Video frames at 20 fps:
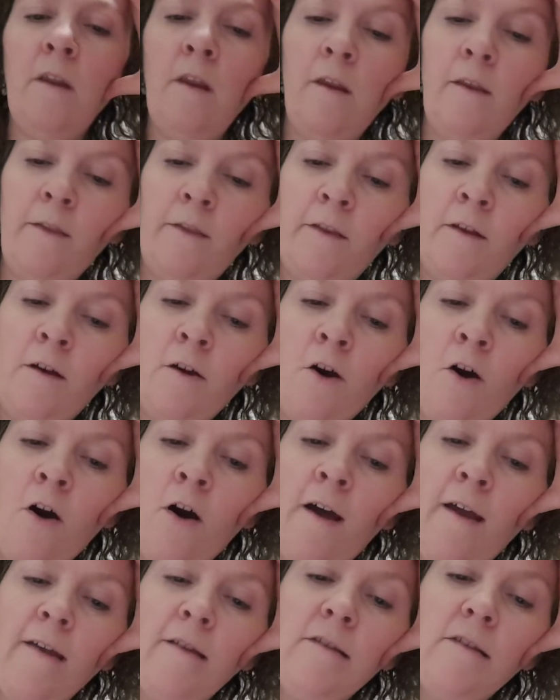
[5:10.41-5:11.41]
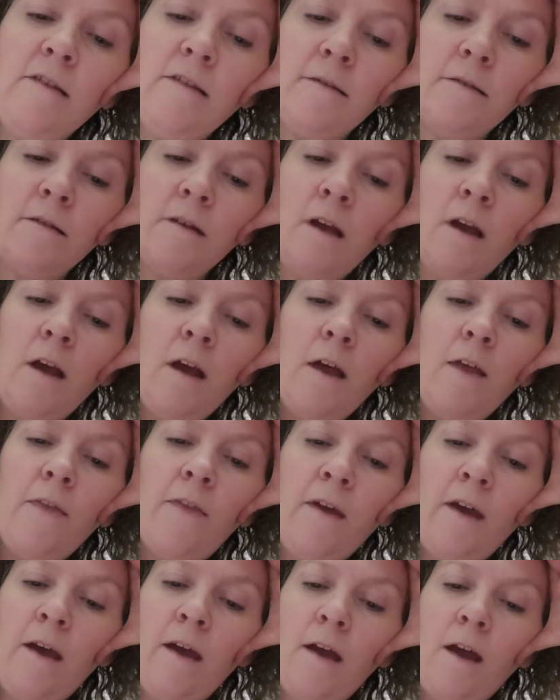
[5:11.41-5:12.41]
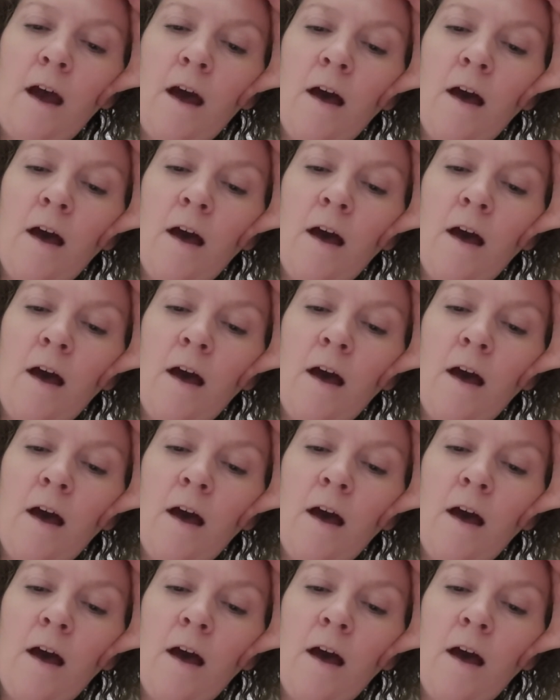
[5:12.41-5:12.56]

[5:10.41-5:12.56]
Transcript: The nines, the